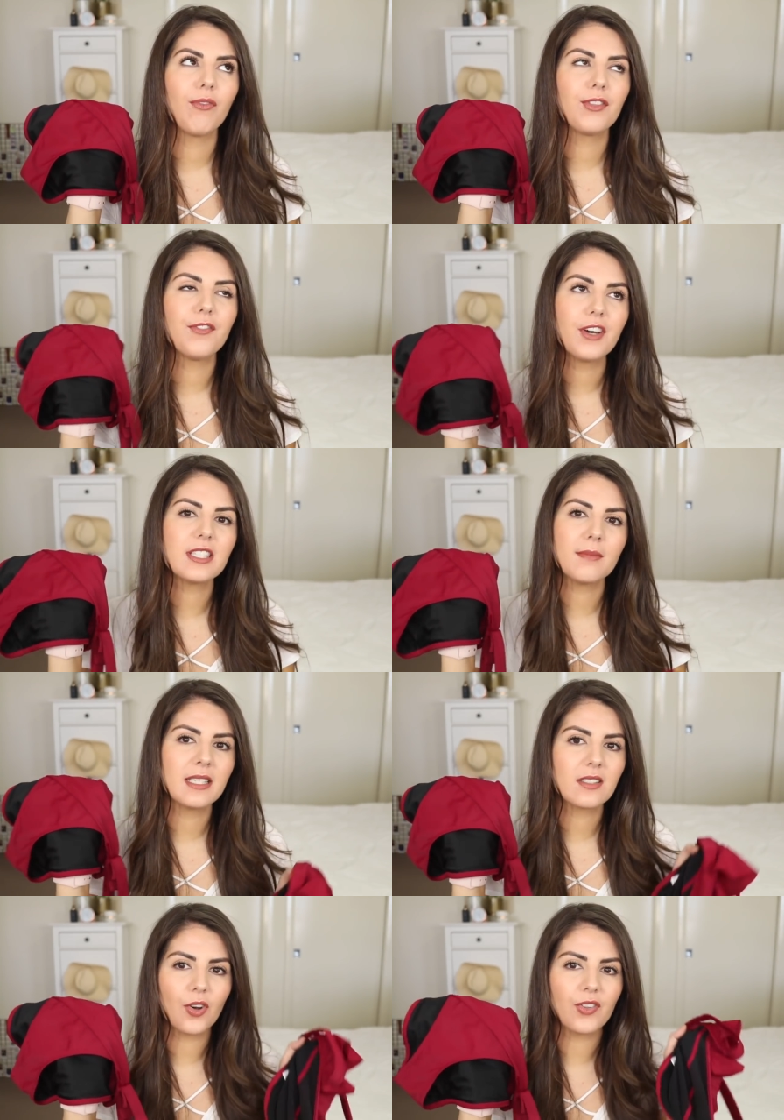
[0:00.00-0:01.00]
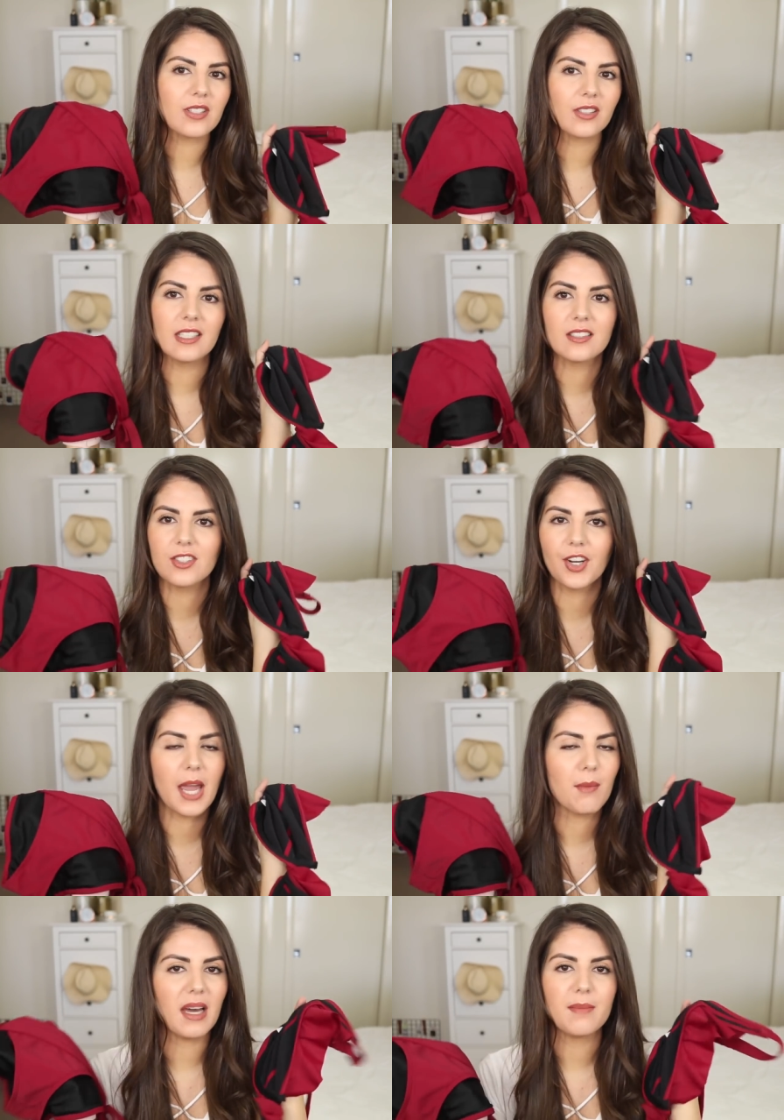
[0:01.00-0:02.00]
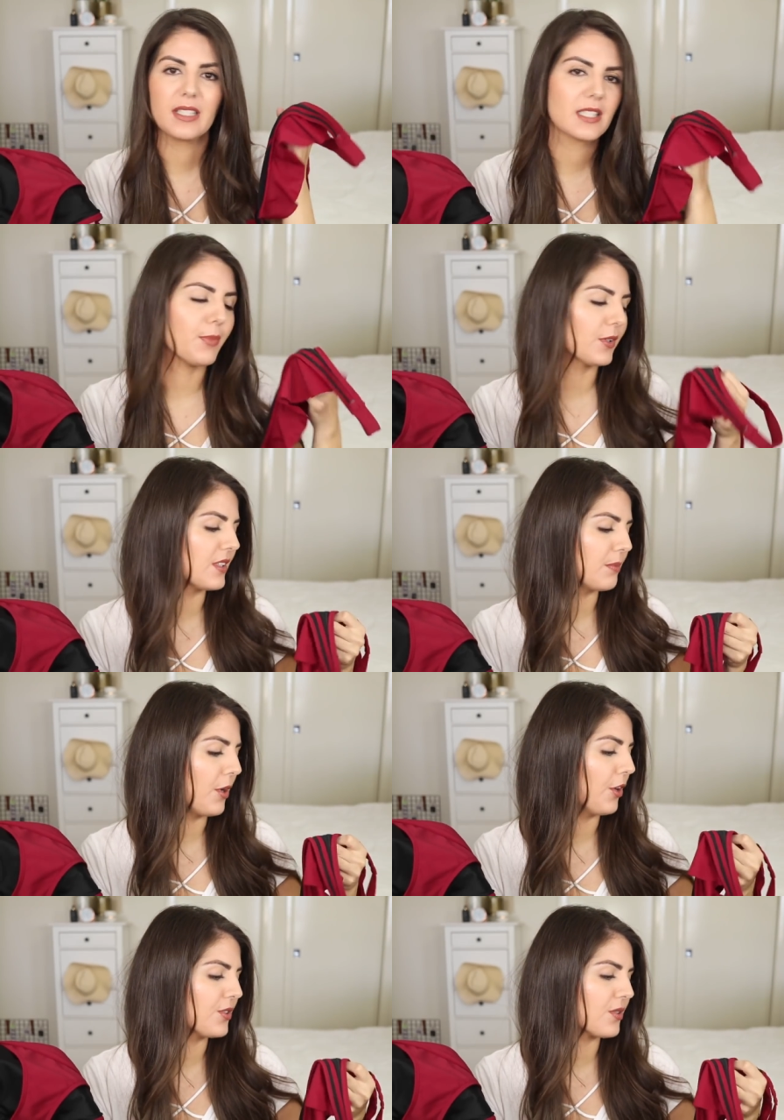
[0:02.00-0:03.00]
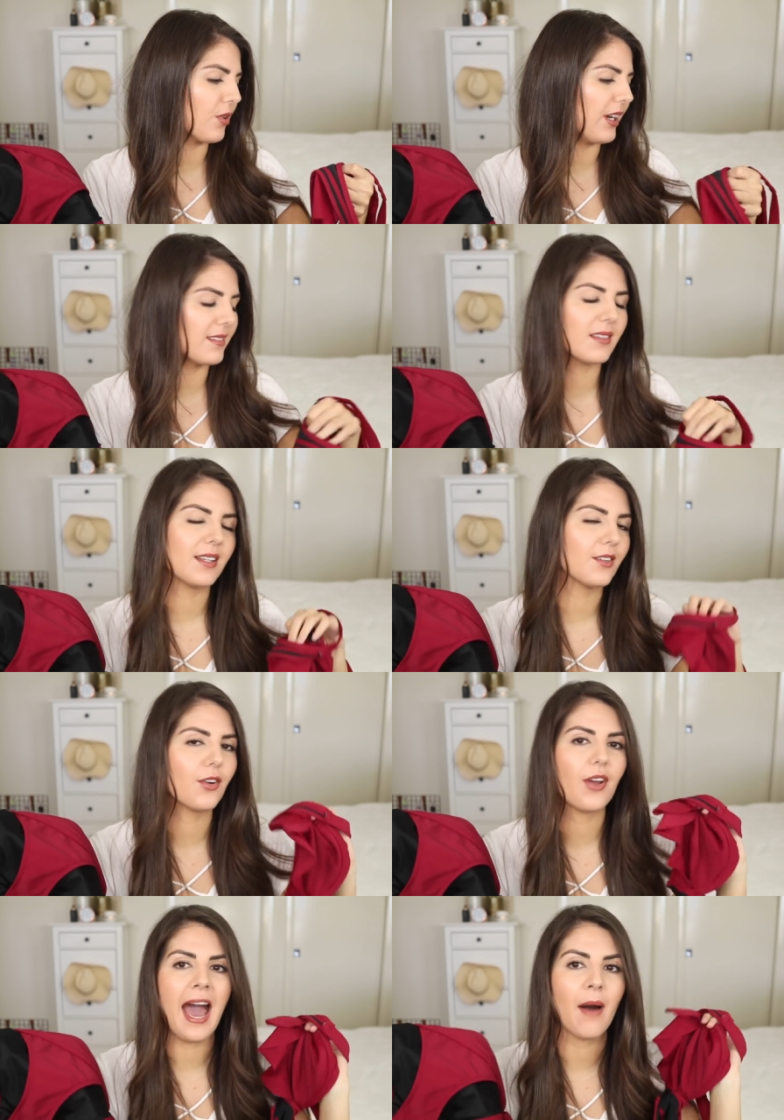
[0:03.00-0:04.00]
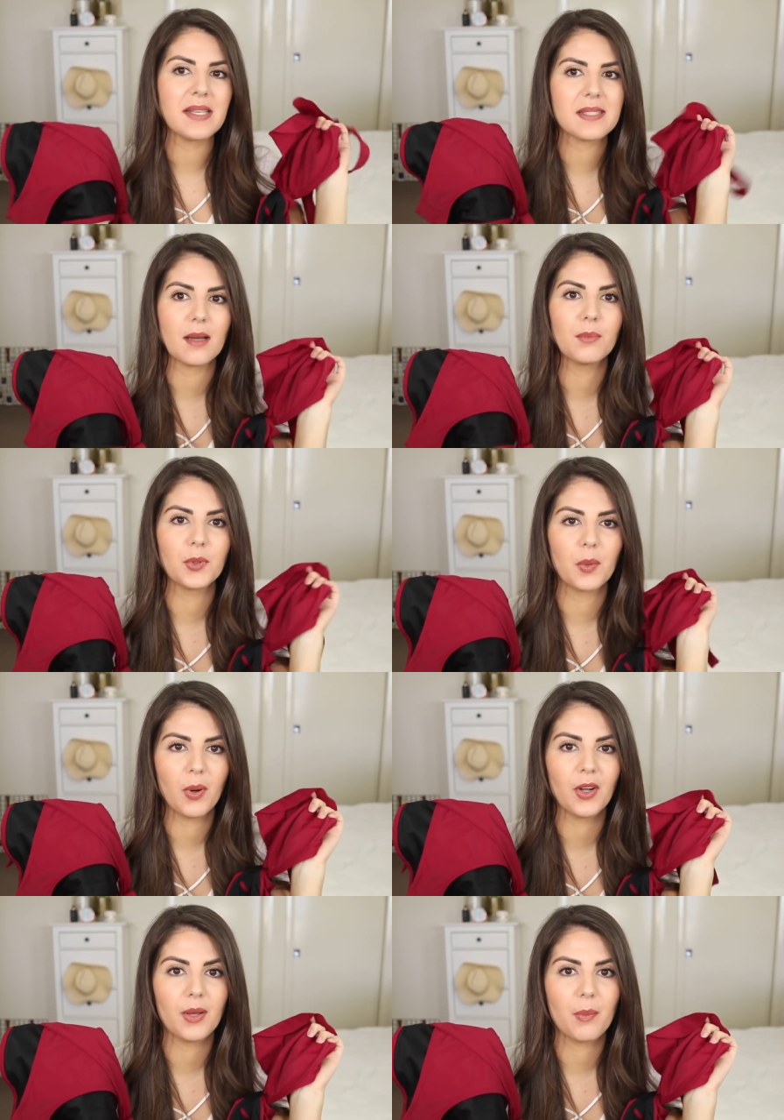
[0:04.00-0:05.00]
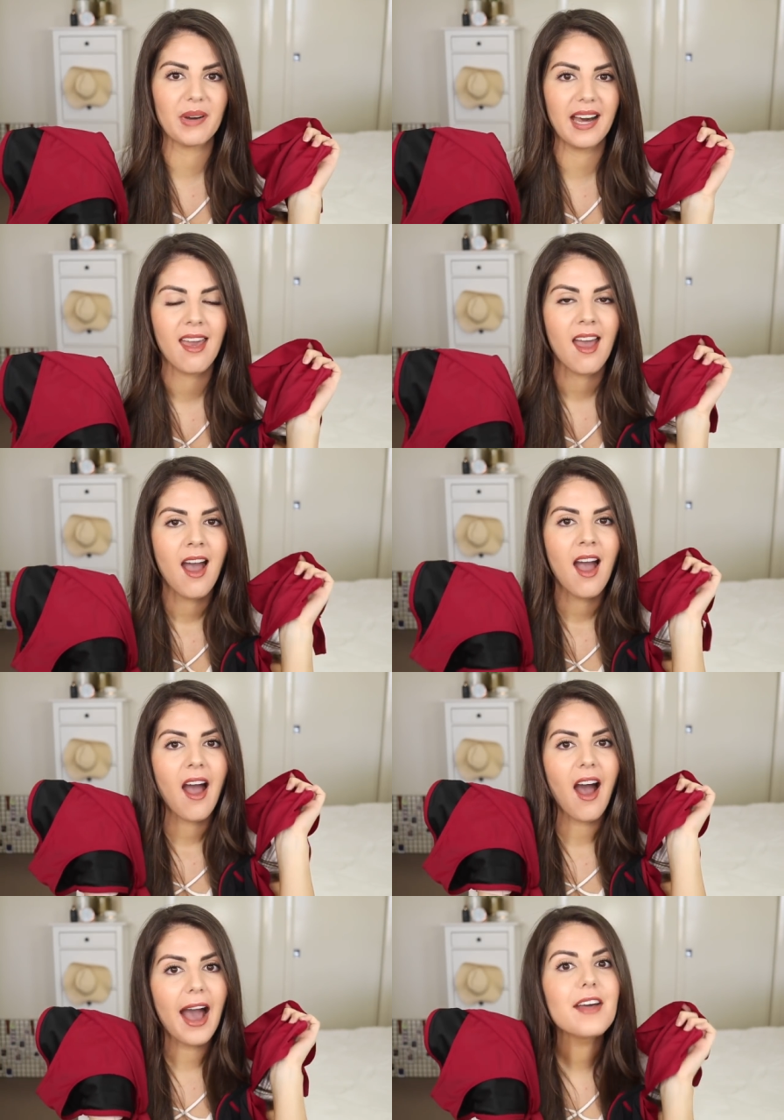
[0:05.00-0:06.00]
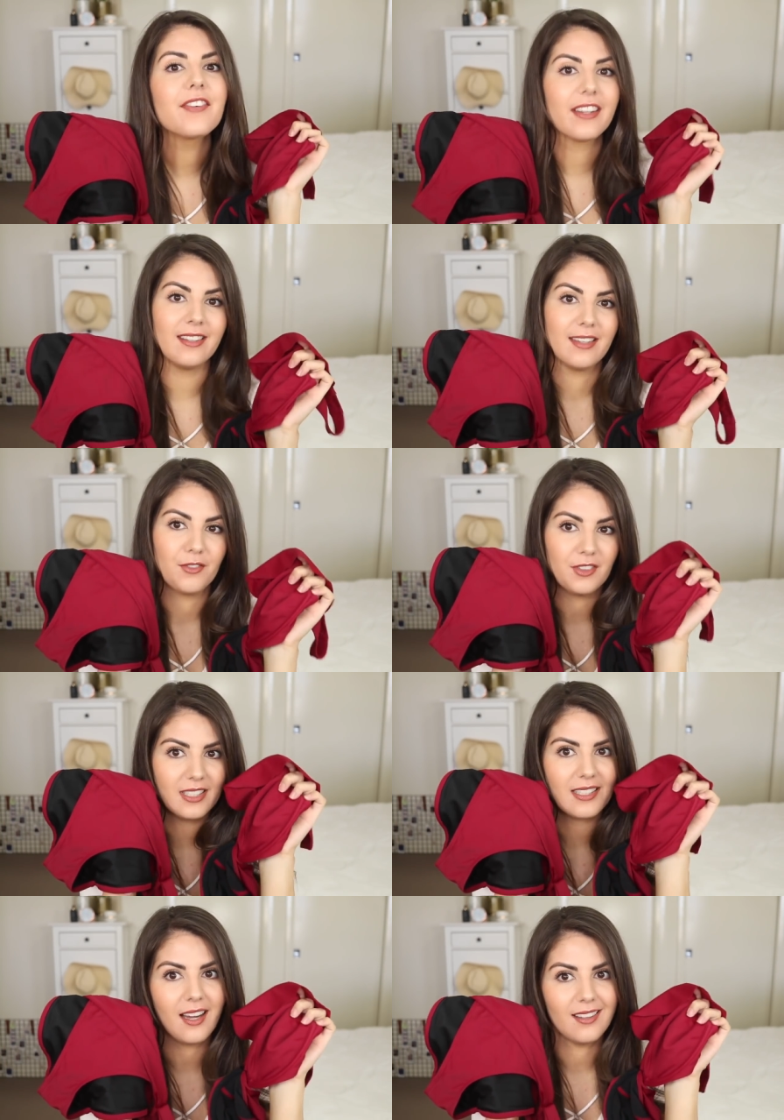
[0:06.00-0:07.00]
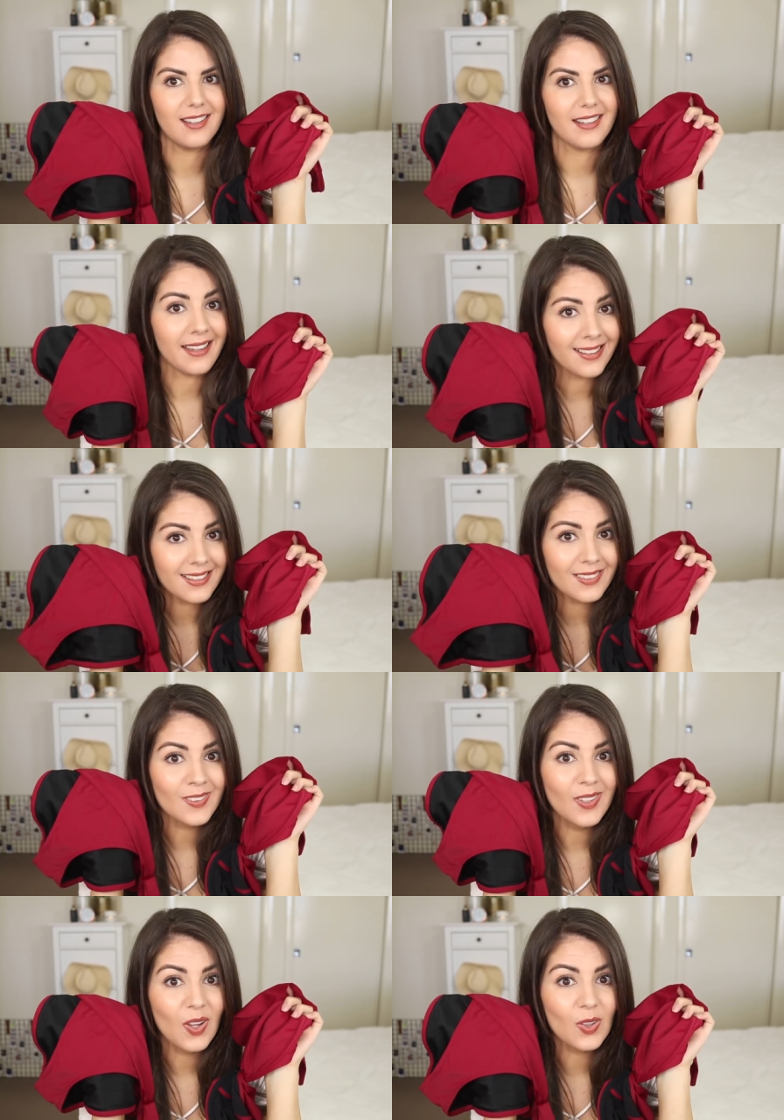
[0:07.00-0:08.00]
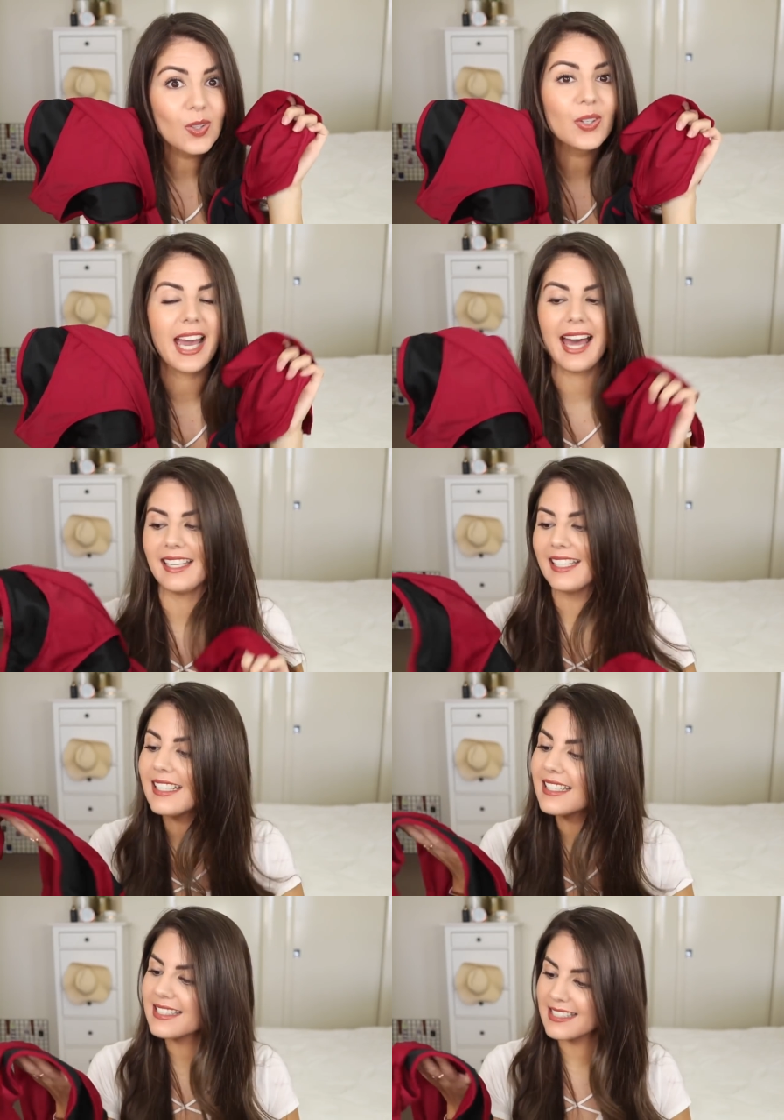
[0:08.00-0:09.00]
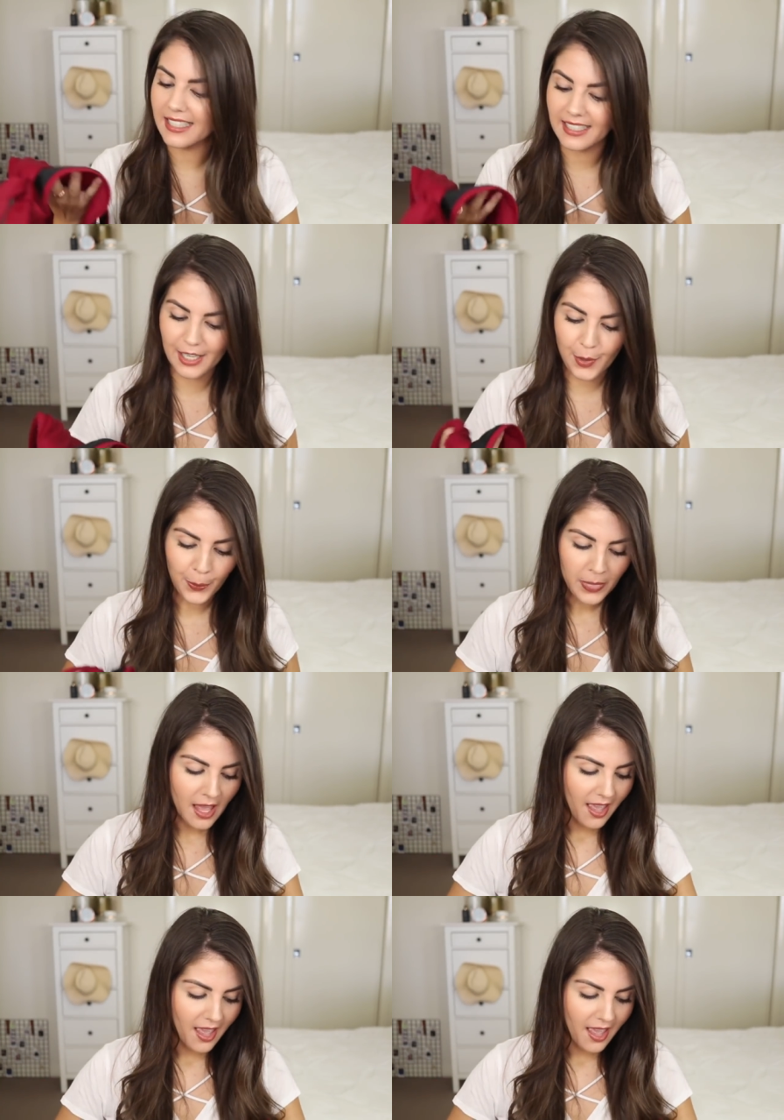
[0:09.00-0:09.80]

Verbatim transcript: the first time I saw this on Instagram, it might have been a sponsored post, or I don't know how I stumbled upon it, but I fell in love with this color. Like, look at it. It is stunning.